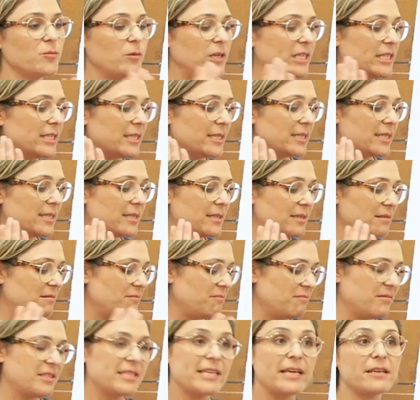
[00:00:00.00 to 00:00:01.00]
we just
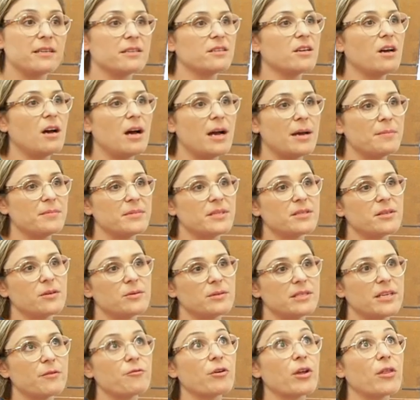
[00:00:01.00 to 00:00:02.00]
set a time. So it
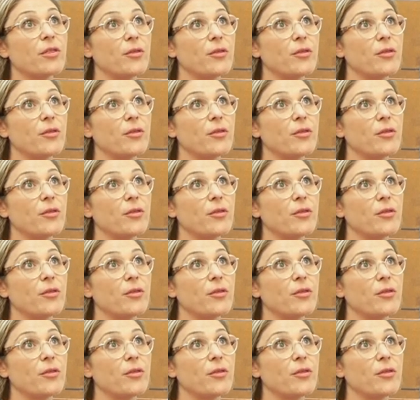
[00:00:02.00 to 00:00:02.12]
was every